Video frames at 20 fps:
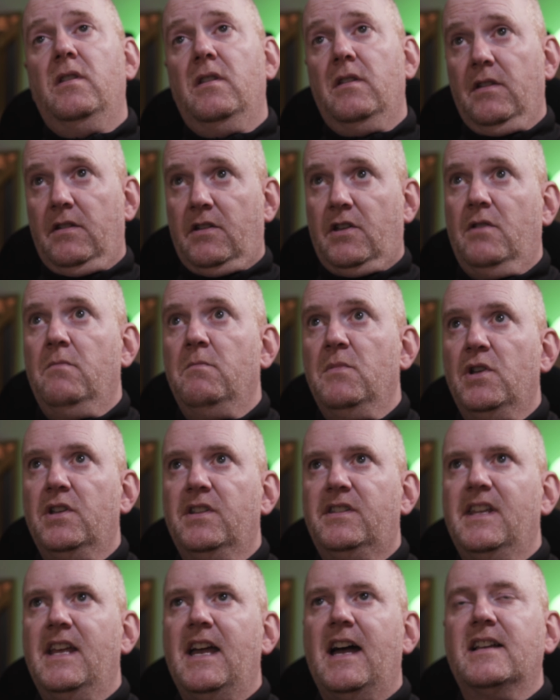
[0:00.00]
the
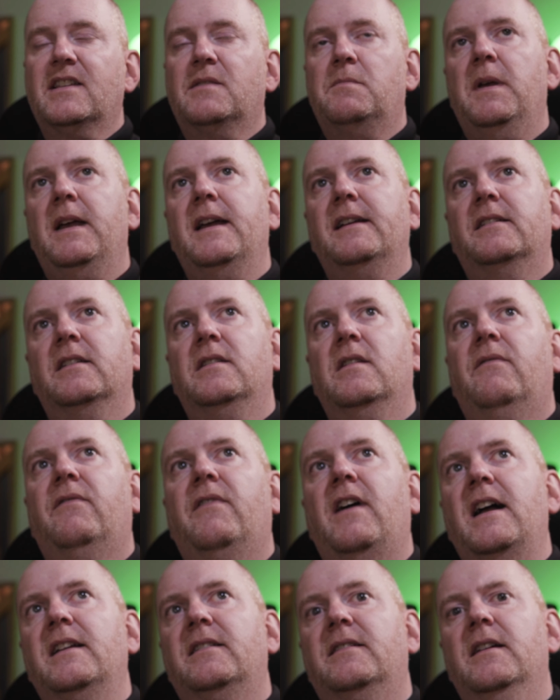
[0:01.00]
community aspect, and the
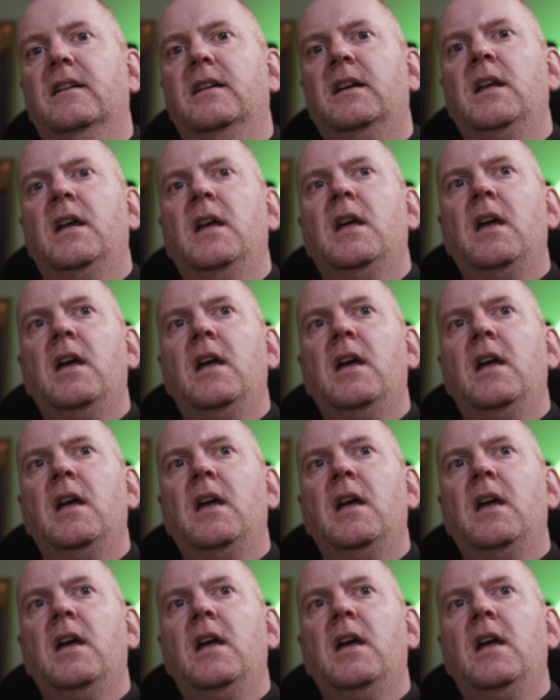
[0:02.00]
fact that,